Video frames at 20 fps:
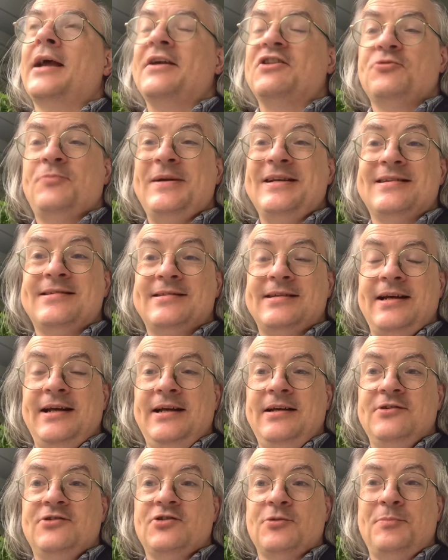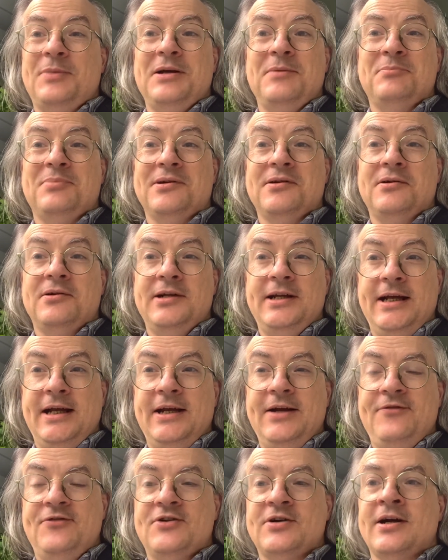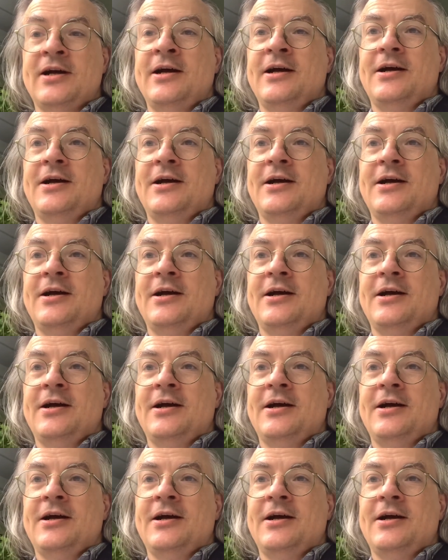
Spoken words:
to be seen to be believed.